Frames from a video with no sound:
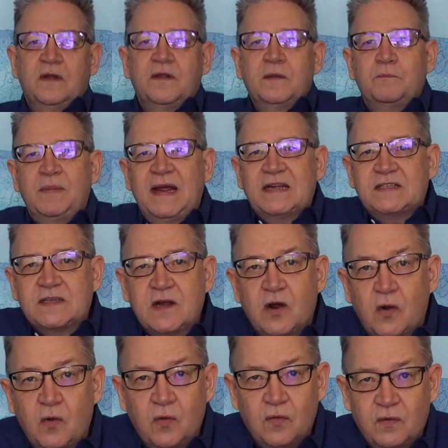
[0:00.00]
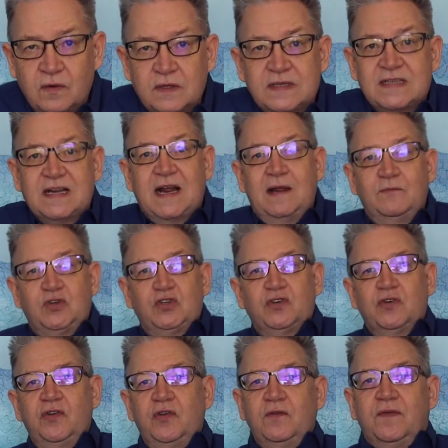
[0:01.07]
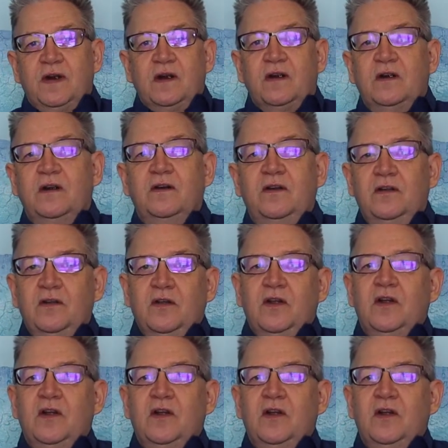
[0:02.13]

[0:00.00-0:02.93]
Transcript: The best goals, I'm sure you've heard,